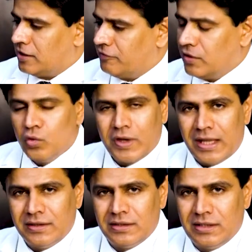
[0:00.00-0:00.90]
If we
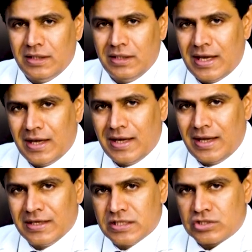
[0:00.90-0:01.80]
look at the
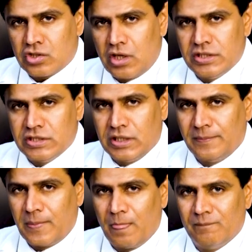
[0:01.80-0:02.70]

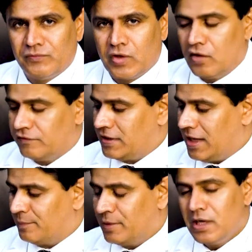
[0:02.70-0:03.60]
histology of
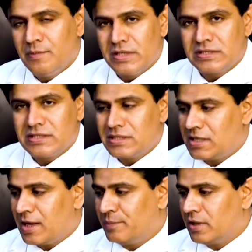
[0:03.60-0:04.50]
the epidermis,
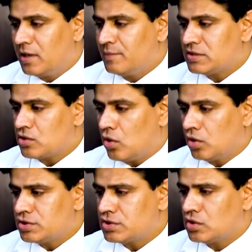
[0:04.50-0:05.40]
the epidermis
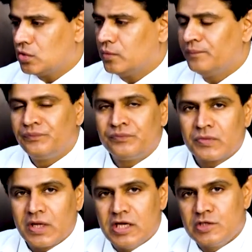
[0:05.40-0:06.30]
also
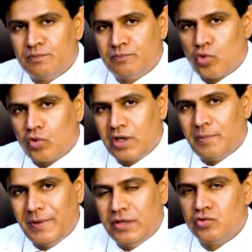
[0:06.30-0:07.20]
is
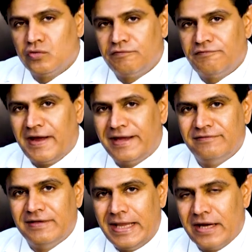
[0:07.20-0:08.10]
broken up into
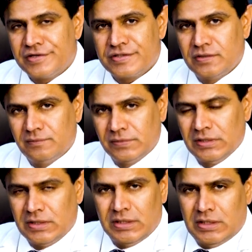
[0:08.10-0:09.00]
five layers.
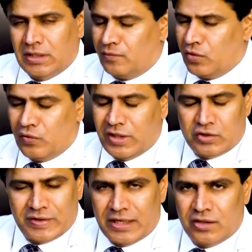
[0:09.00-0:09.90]
We don't
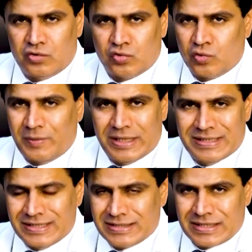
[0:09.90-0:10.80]
need to get into too
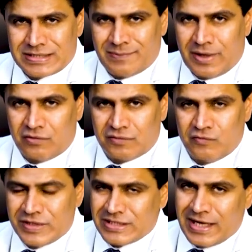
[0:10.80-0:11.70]
many details about
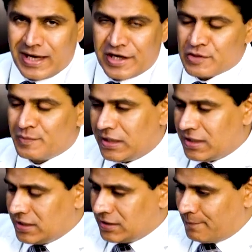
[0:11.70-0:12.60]
which layers,
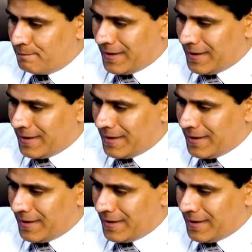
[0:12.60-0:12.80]
but the